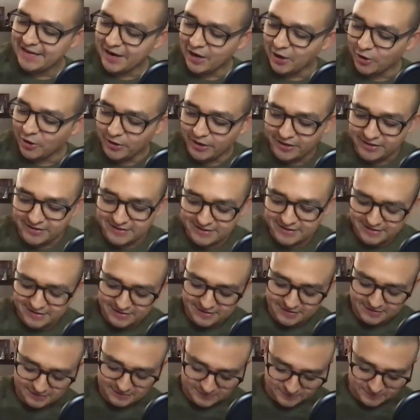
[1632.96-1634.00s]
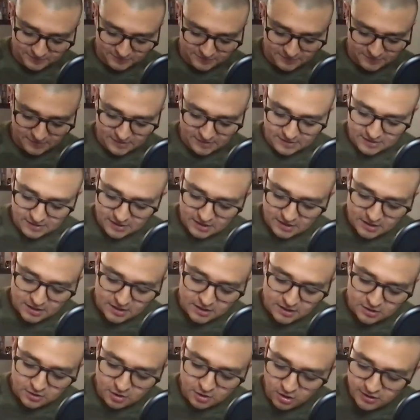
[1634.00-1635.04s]
All right.
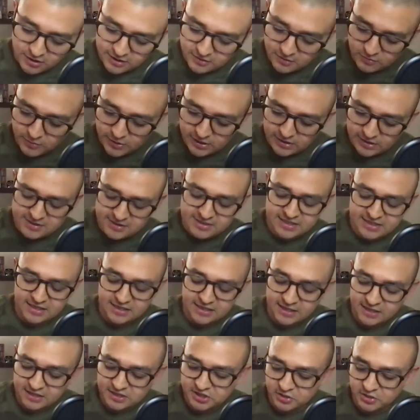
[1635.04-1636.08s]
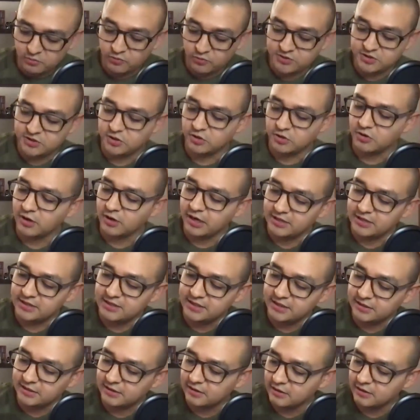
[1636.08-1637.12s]
Calling the real estate agent was your
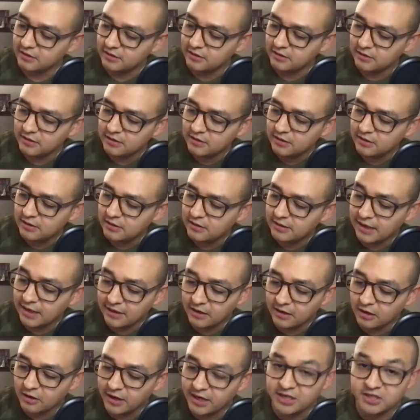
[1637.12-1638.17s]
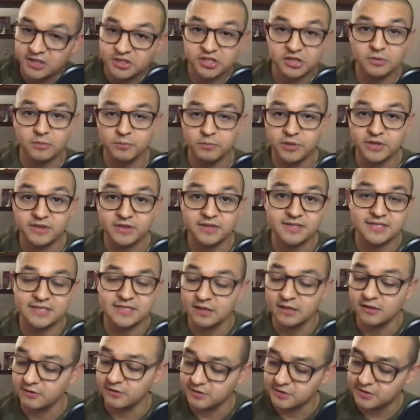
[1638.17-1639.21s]
idea. Not our agent, but the
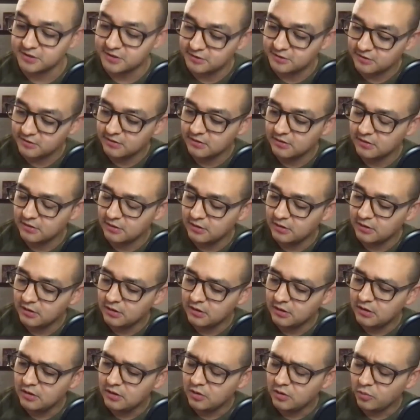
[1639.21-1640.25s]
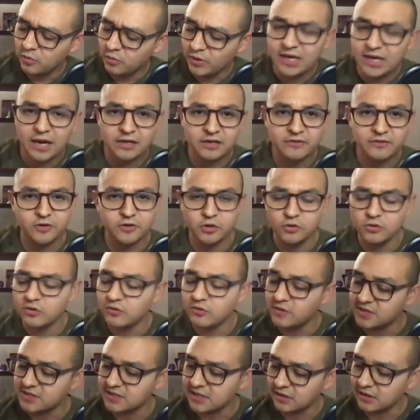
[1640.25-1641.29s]
seller's. We kind of knew who
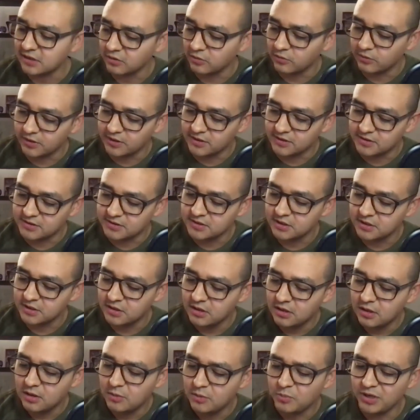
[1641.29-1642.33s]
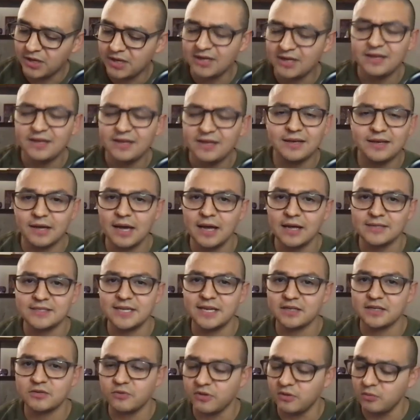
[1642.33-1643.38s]
the seller was, but getting in
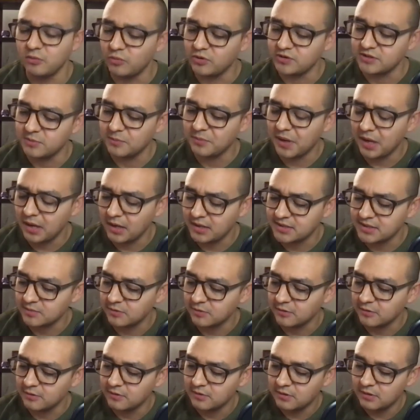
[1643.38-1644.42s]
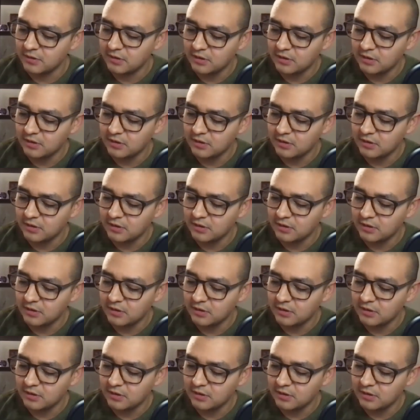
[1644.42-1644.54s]
contact with him was impossible.